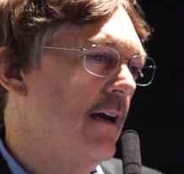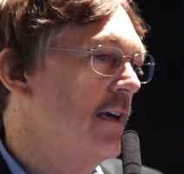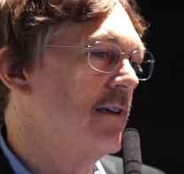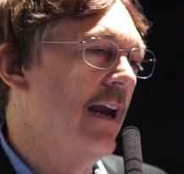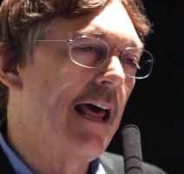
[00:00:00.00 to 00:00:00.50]

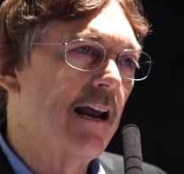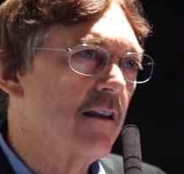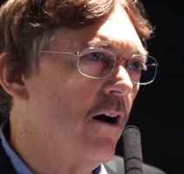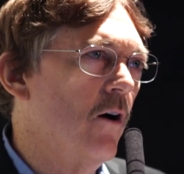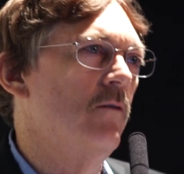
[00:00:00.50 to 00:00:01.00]
it's an
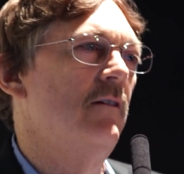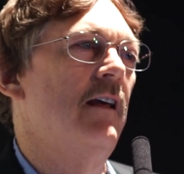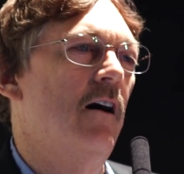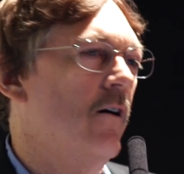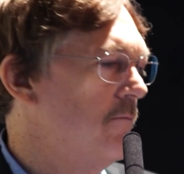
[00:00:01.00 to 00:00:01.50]
anecdote,
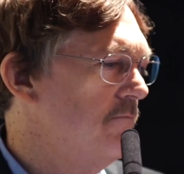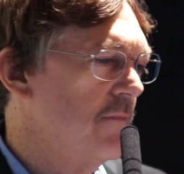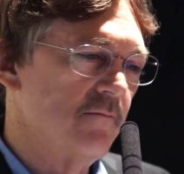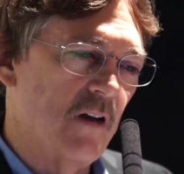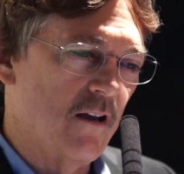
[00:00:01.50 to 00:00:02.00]
you know,
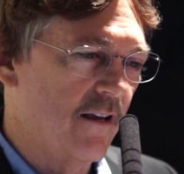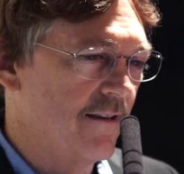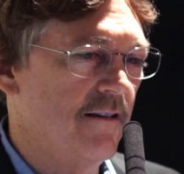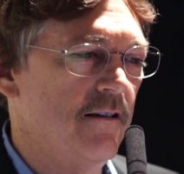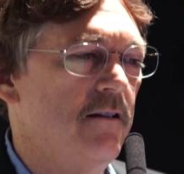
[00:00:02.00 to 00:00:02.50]

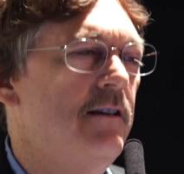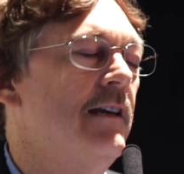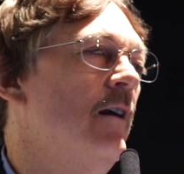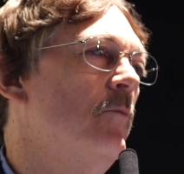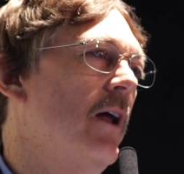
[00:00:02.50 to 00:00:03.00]
it
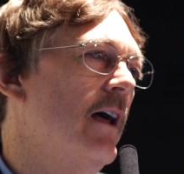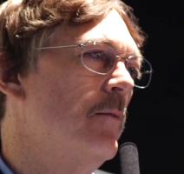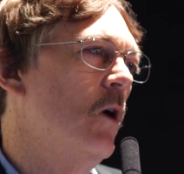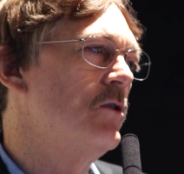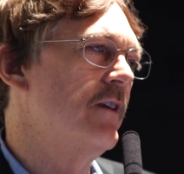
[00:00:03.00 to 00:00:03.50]
didn't apply
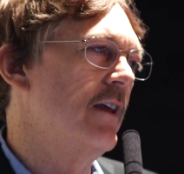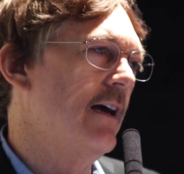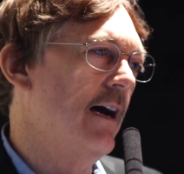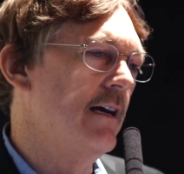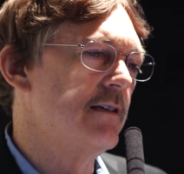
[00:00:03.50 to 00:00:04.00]
to most of the
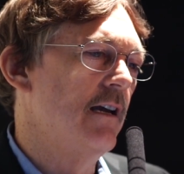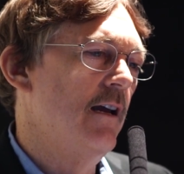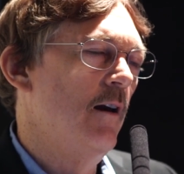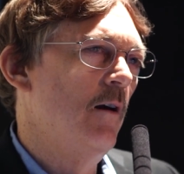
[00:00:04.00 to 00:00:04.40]
guys,